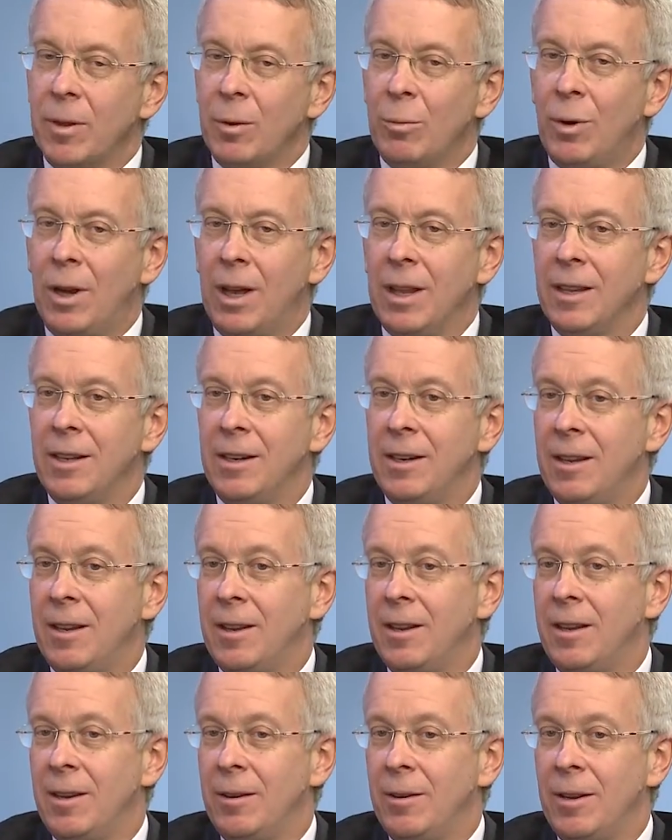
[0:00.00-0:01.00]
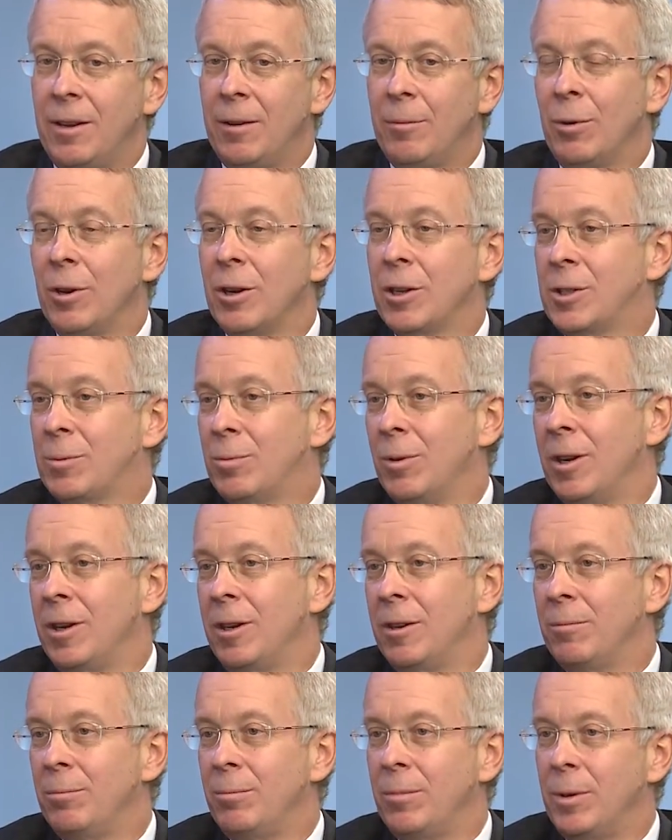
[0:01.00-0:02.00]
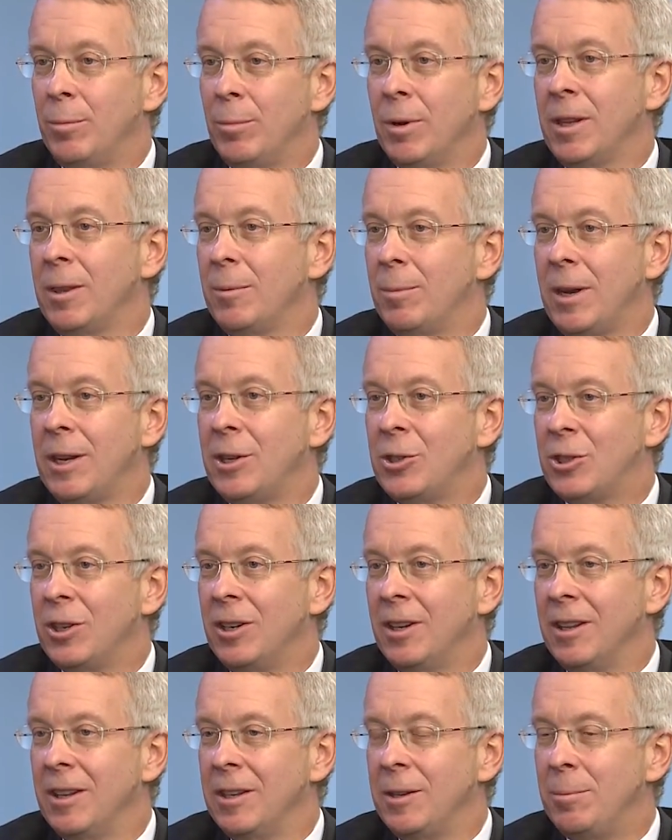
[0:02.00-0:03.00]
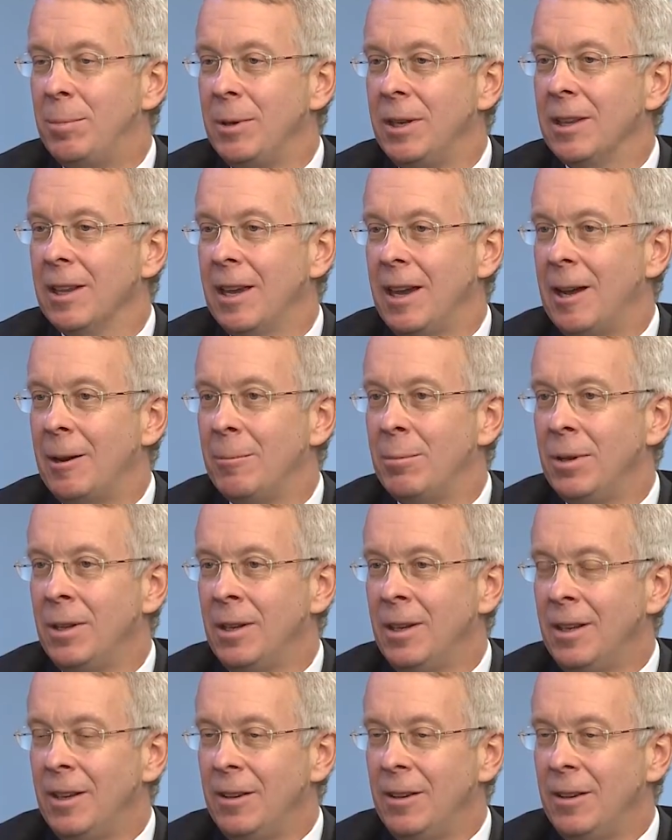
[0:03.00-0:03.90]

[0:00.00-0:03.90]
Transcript: Well, it works where you bring the patient into the EP lab.